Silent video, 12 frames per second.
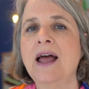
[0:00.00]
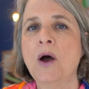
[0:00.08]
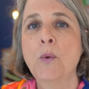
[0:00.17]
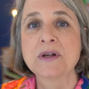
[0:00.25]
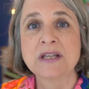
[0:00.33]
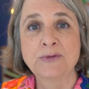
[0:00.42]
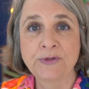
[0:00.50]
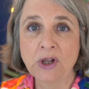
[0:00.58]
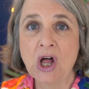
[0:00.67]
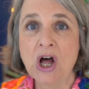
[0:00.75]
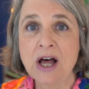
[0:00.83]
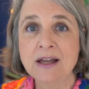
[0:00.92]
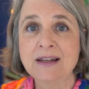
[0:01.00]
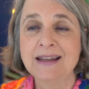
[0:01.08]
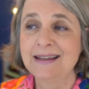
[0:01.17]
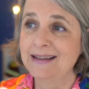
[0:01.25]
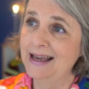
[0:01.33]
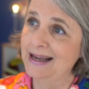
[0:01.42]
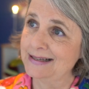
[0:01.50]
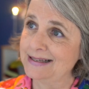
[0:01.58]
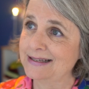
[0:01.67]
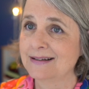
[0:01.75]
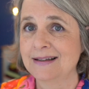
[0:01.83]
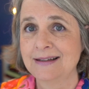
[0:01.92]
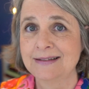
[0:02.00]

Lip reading: Was he flawed? Yes.